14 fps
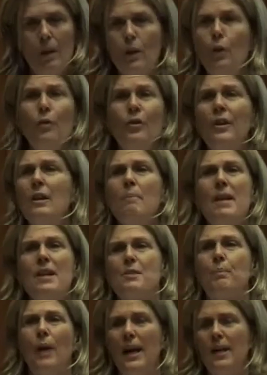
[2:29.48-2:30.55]
using the
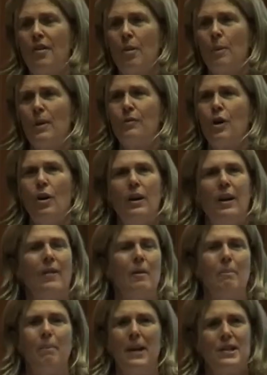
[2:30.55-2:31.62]
best brains that we've got
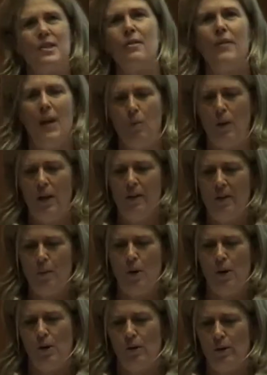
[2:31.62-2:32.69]
and the best of our will in the
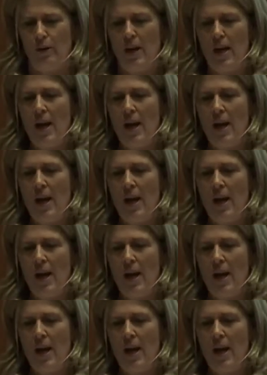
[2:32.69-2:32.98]
world.